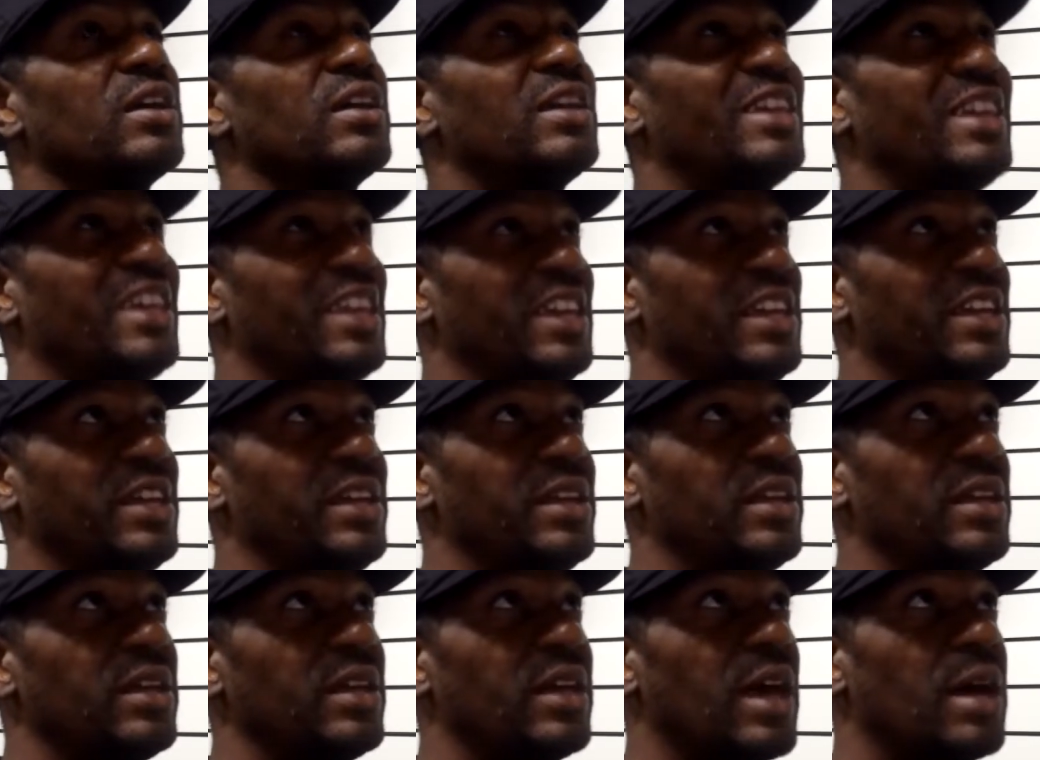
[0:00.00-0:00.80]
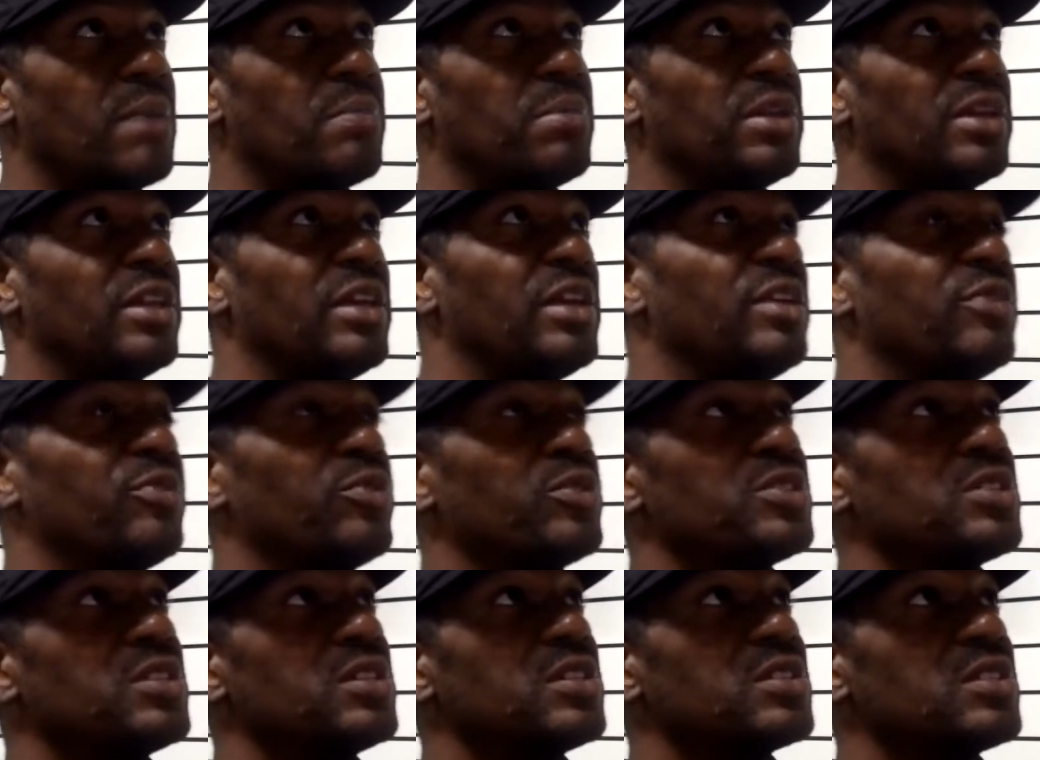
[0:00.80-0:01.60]
Keed, I believe
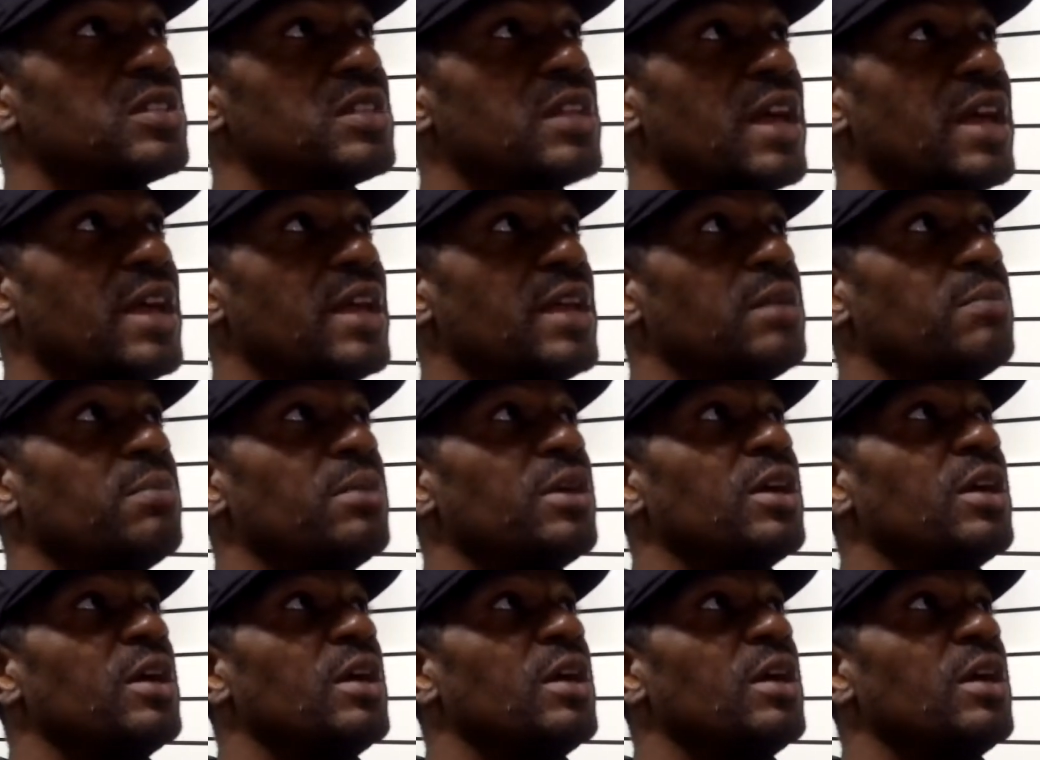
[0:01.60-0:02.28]
was his name,